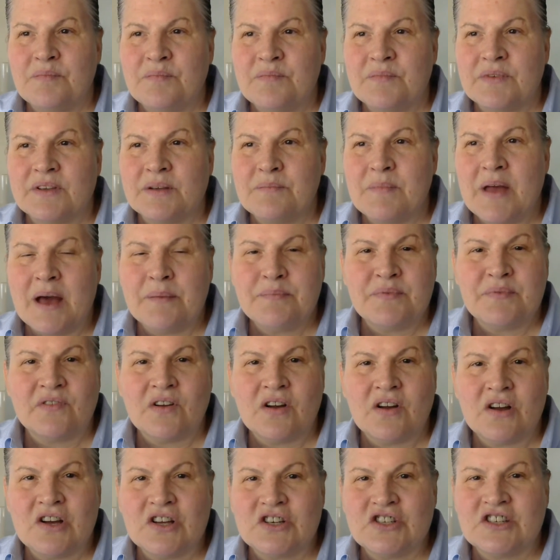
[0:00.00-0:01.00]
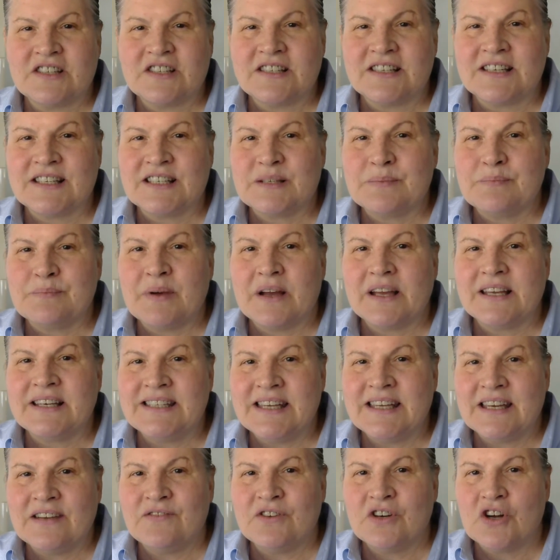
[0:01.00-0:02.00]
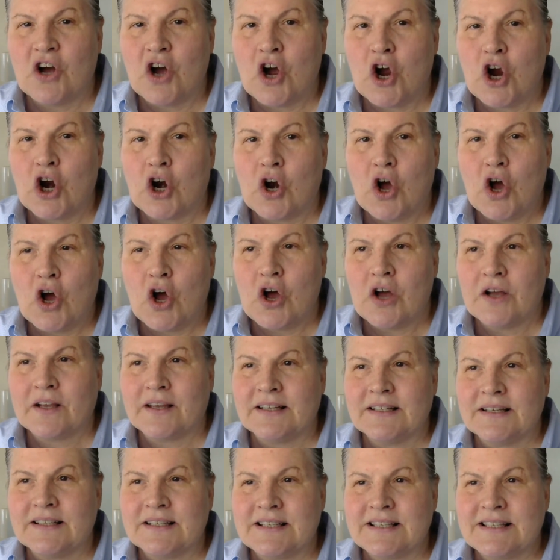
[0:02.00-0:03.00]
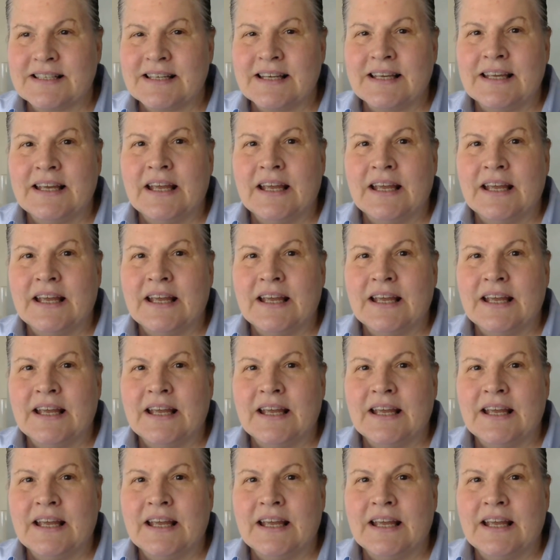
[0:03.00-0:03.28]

Map of Consciousness by David R. Hawkins.